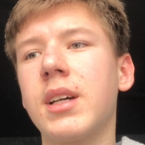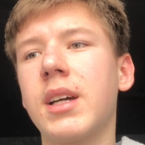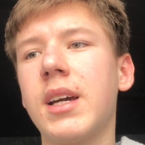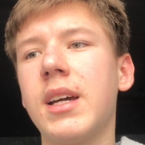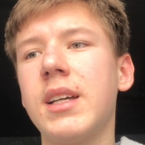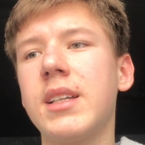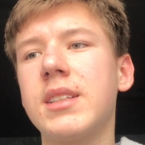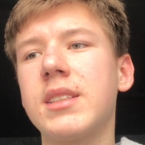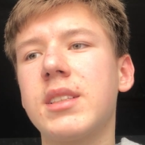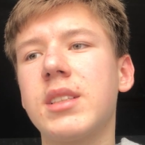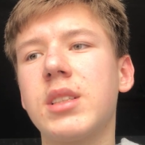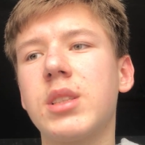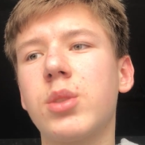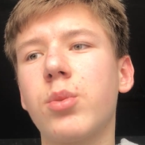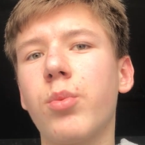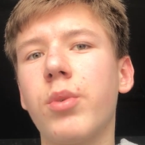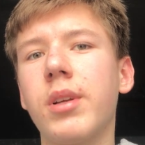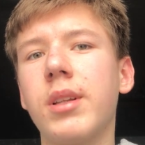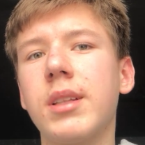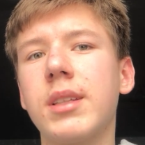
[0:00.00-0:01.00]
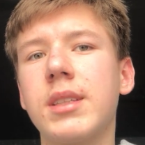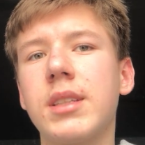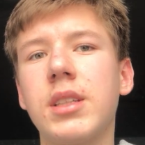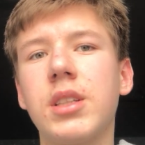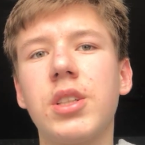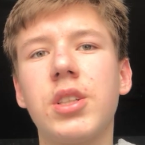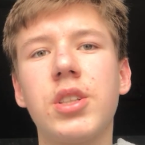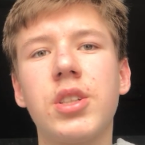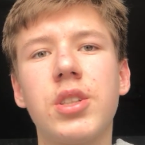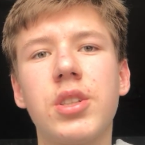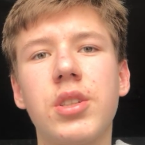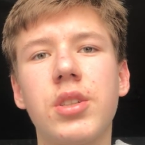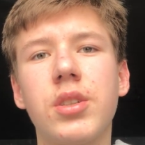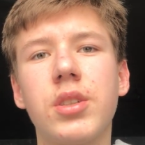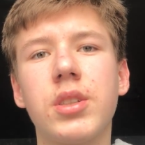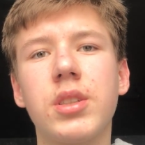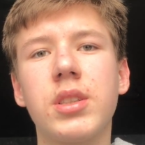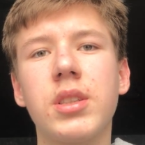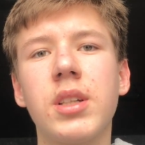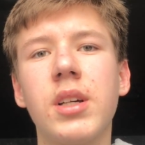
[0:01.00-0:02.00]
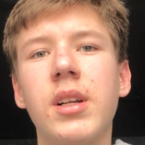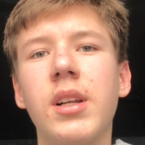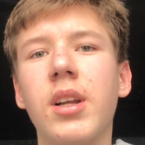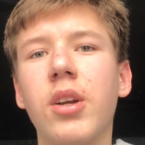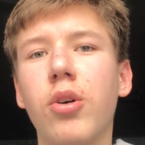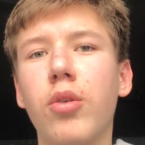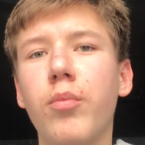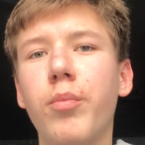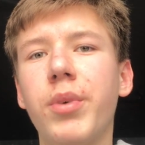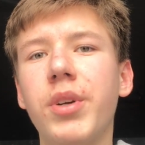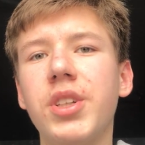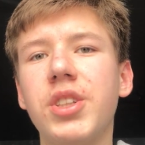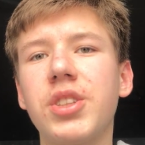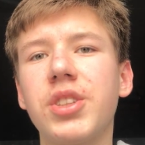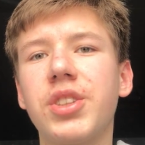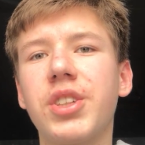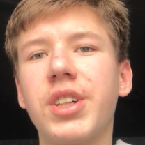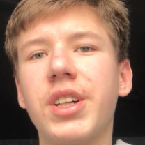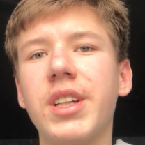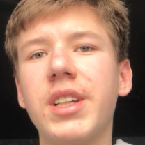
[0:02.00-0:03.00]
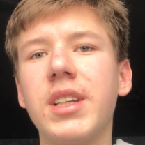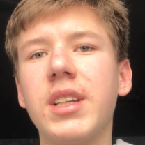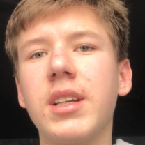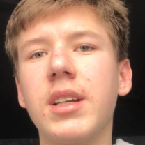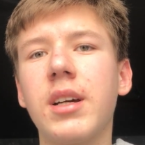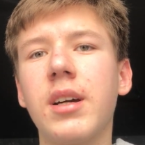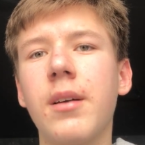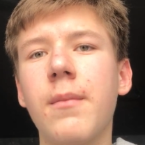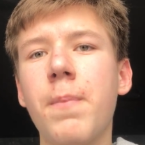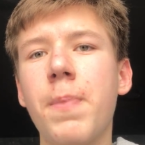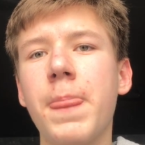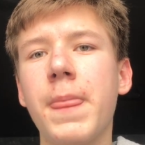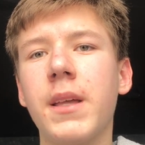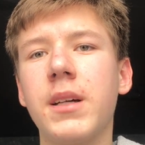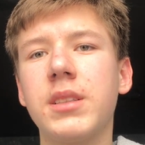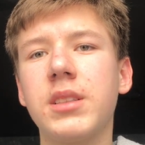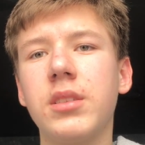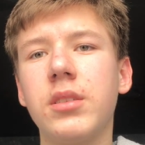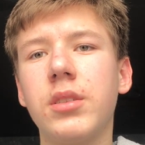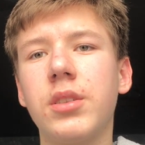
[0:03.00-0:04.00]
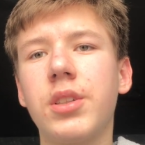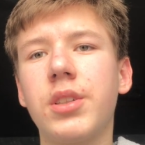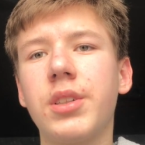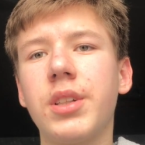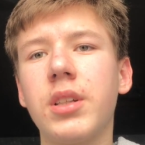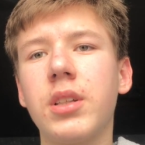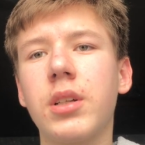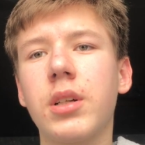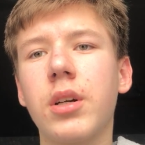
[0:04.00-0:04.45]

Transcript: cases will such as completion trading as internet